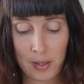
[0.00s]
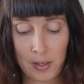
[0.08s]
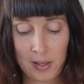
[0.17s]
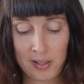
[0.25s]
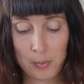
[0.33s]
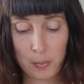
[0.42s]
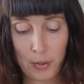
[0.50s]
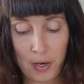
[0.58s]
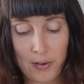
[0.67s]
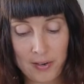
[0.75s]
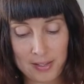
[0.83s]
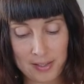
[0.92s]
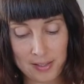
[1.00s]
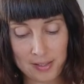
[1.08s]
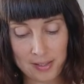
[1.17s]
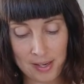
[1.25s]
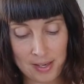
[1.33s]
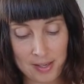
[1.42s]
Its progress is
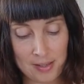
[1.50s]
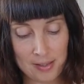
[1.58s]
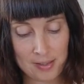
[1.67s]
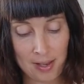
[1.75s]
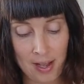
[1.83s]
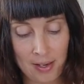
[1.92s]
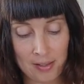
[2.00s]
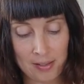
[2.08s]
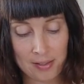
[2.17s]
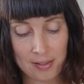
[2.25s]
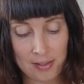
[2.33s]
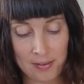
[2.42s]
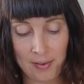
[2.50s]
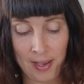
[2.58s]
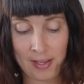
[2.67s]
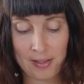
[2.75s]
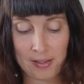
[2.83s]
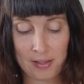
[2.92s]
steady, silent
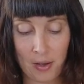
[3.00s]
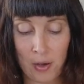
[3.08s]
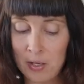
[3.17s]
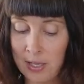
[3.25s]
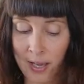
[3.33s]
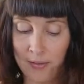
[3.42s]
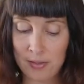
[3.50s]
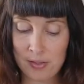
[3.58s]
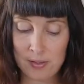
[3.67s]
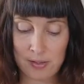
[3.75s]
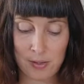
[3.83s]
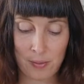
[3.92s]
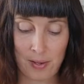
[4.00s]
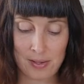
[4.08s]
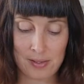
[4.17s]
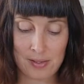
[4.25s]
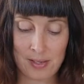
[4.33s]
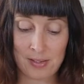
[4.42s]
advance, only evidenced to
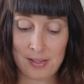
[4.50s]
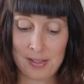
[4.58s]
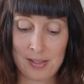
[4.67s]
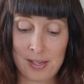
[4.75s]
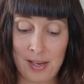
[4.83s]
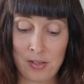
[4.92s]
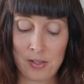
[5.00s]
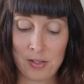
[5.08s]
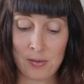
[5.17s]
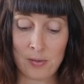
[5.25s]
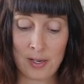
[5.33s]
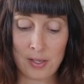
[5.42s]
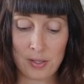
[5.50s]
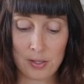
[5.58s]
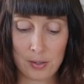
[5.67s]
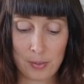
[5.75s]
us as its stages are reached.